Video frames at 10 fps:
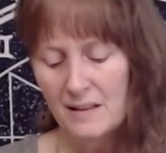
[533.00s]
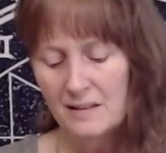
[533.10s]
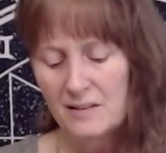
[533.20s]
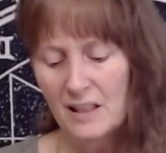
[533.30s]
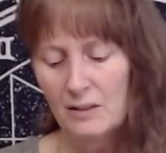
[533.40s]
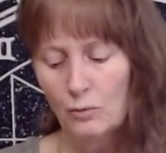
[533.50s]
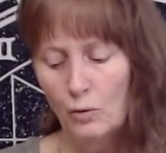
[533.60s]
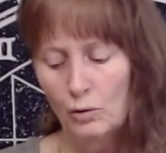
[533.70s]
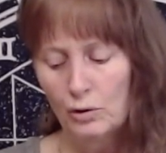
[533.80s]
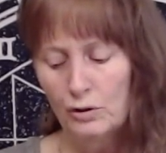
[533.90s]
in
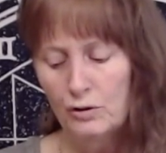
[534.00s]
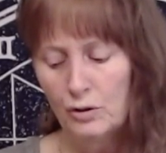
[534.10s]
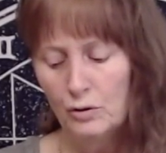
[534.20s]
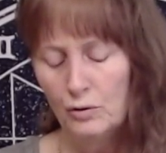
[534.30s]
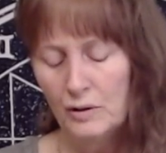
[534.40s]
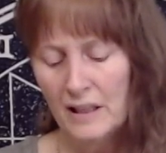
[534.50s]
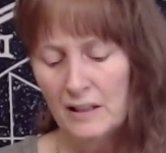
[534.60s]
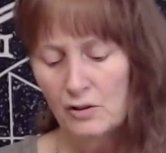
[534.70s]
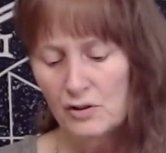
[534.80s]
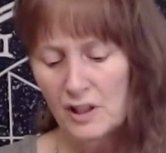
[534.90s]
order to get
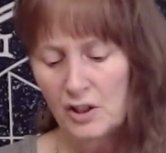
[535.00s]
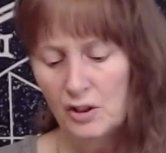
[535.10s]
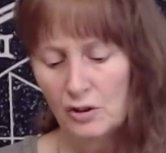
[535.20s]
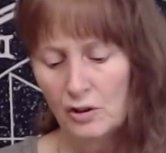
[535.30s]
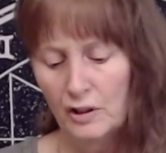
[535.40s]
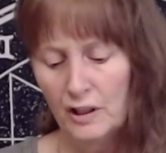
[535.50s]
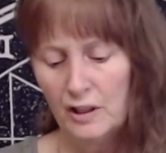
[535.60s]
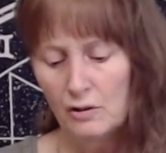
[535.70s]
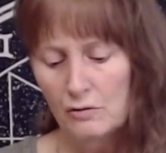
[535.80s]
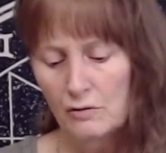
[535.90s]
your security,
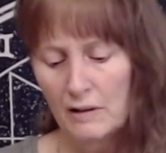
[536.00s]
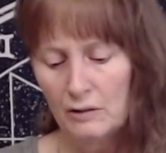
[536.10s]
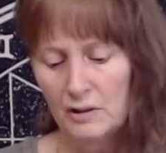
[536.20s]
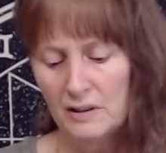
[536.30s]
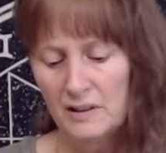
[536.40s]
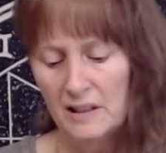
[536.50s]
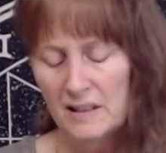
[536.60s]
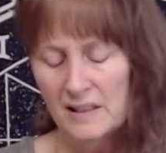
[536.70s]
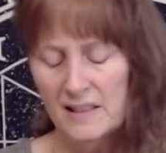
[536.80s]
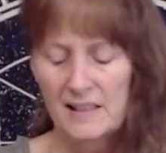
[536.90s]
your groundedness,